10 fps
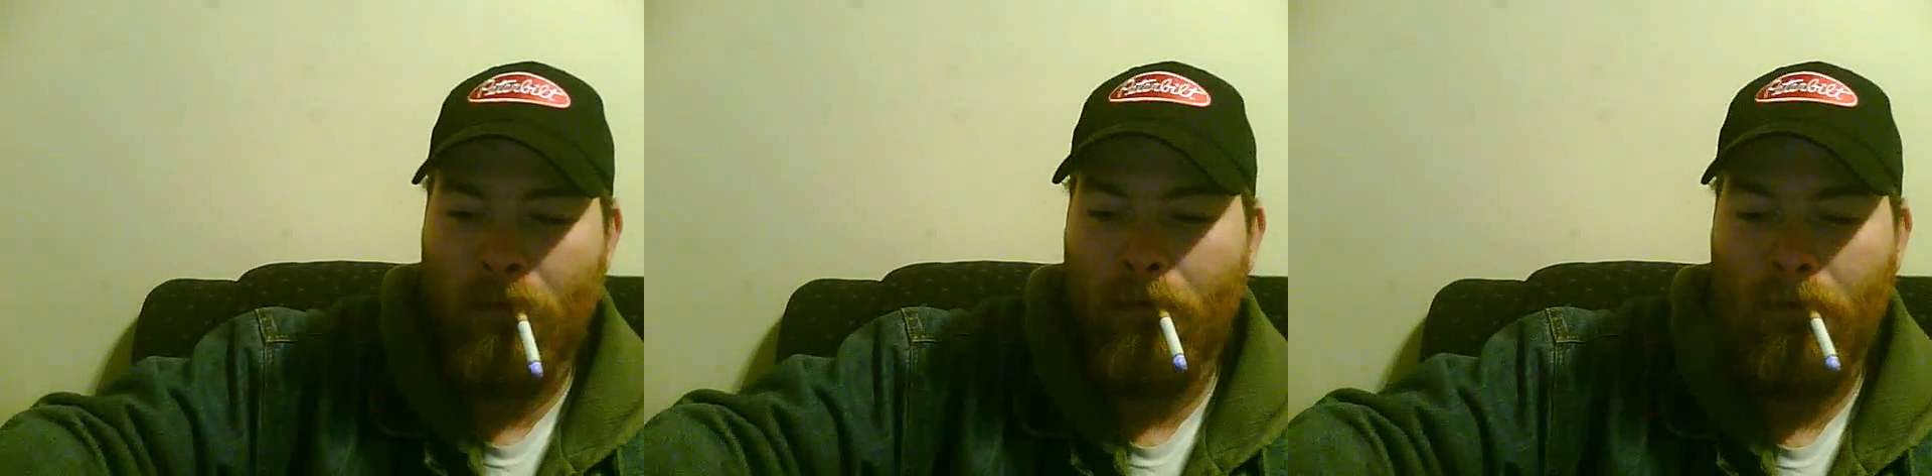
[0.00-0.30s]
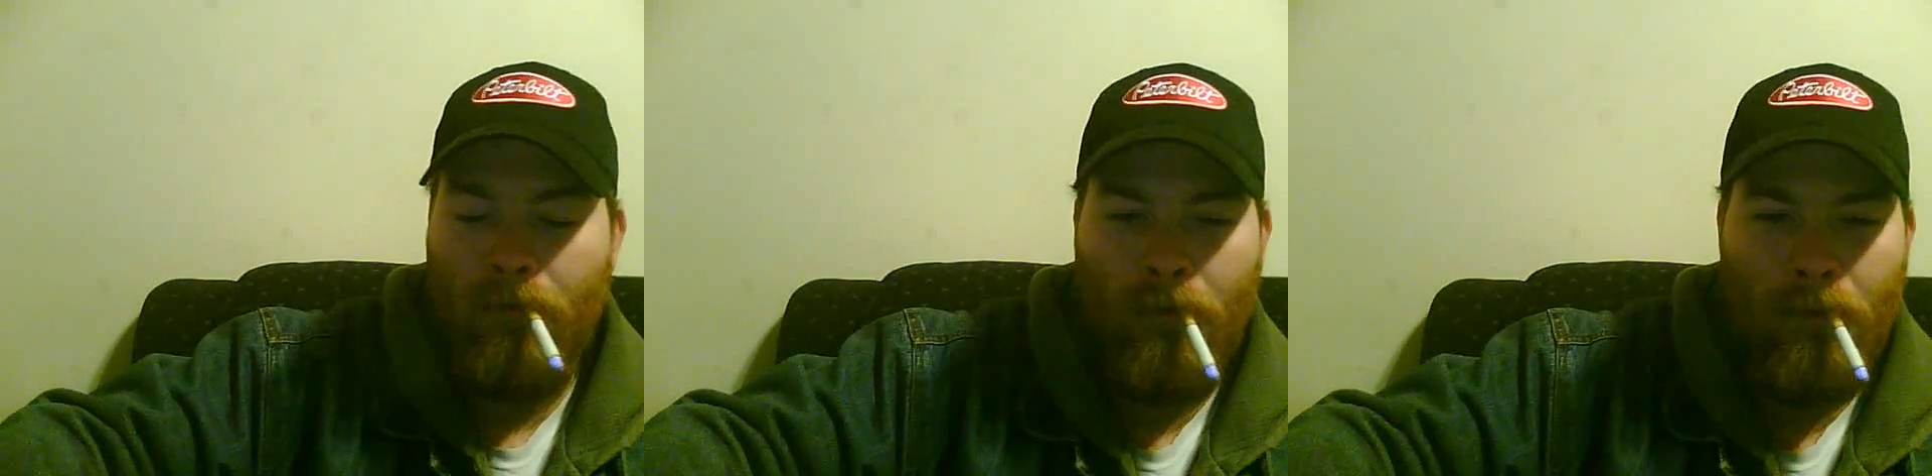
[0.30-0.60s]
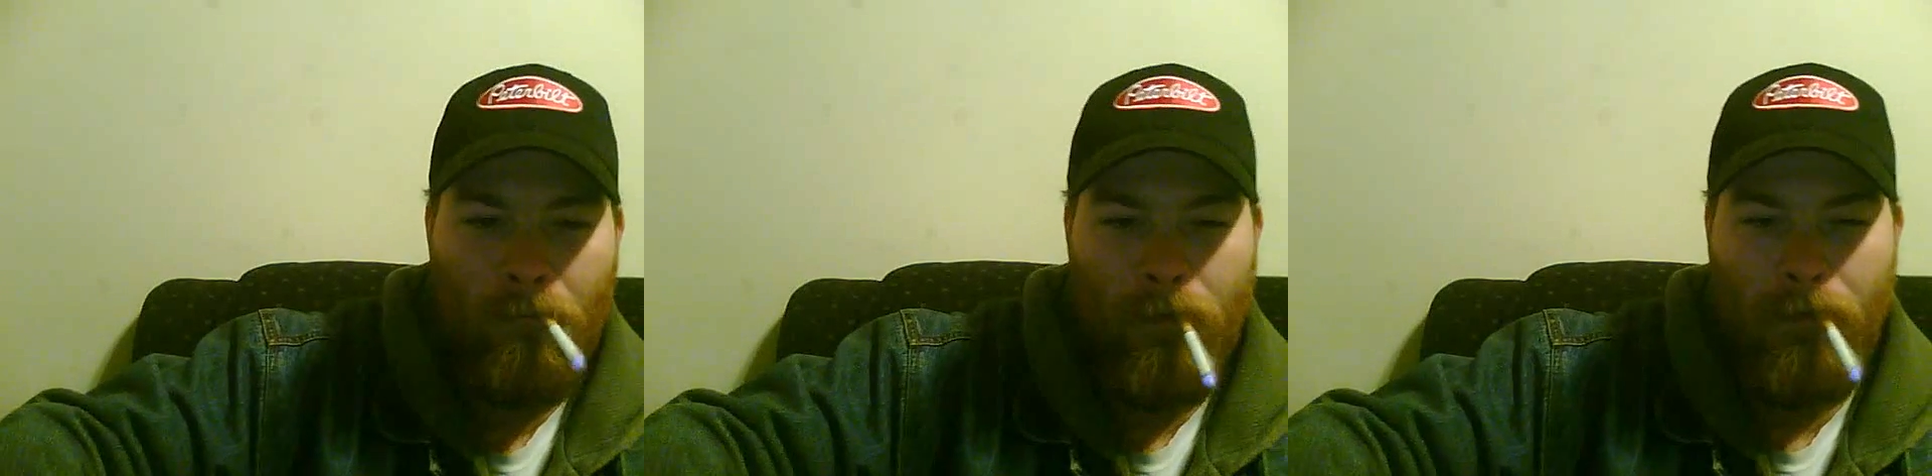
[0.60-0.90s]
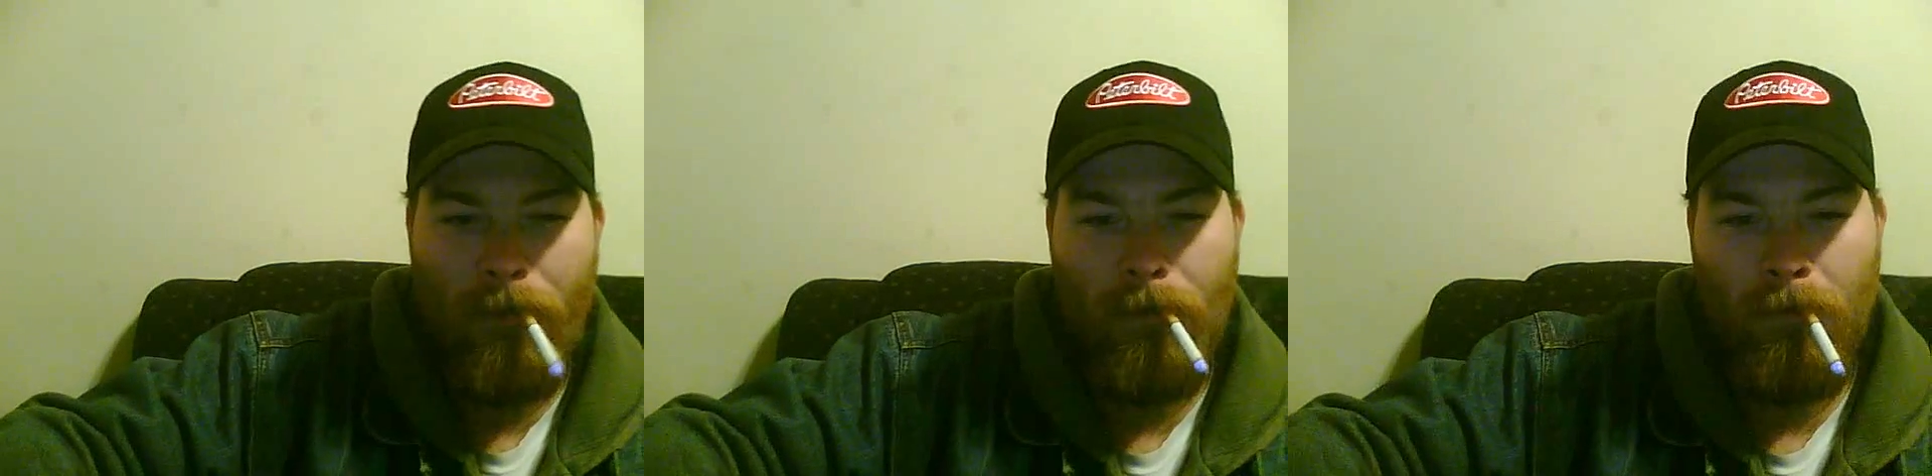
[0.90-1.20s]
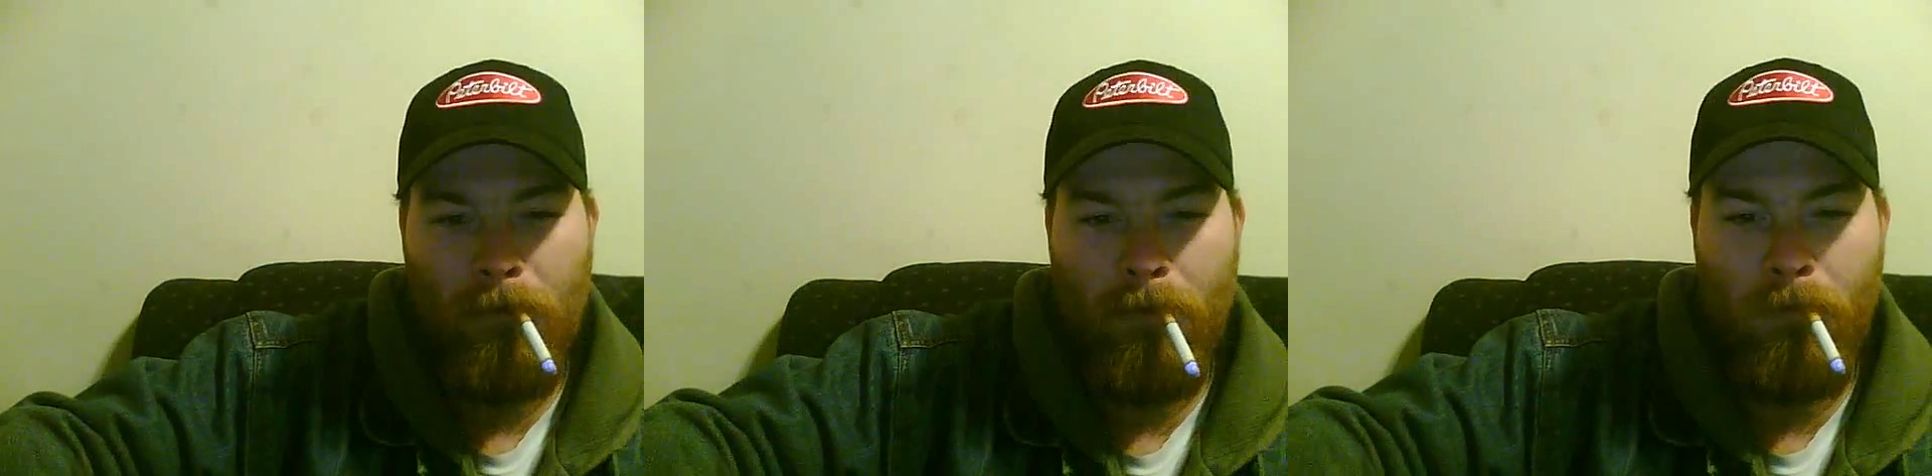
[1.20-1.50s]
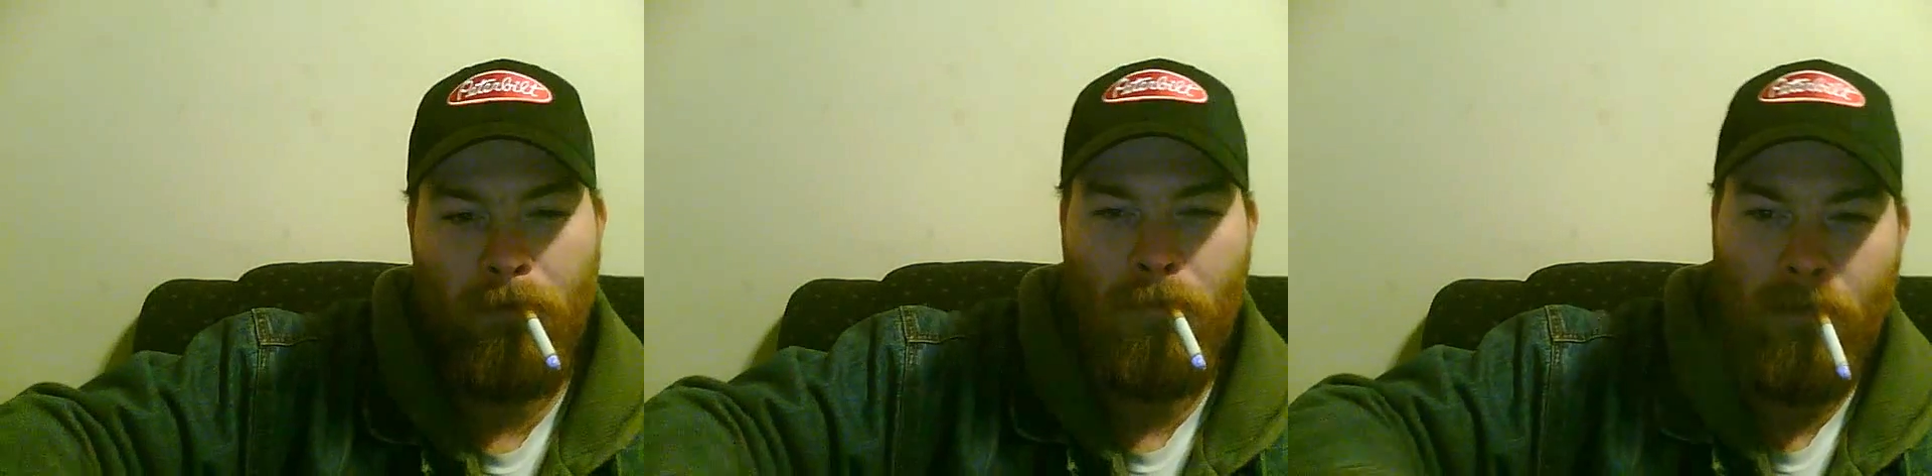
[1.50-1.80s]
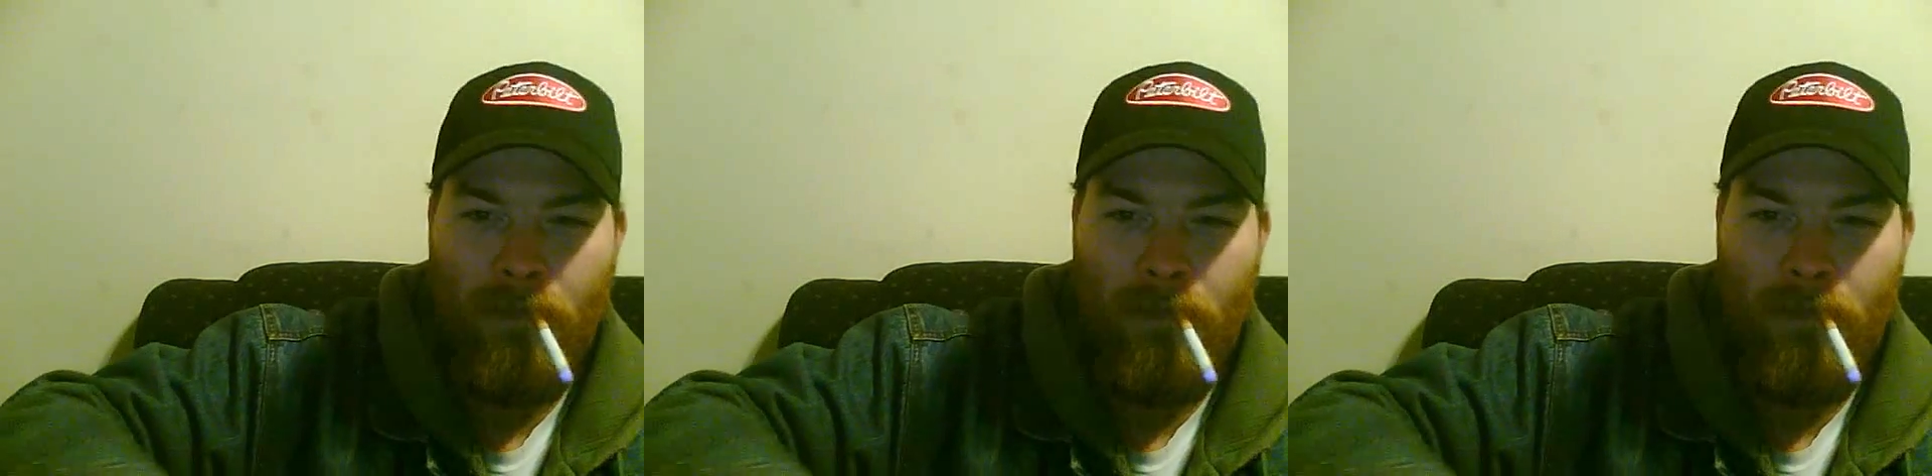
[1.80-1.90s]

So I may be a little too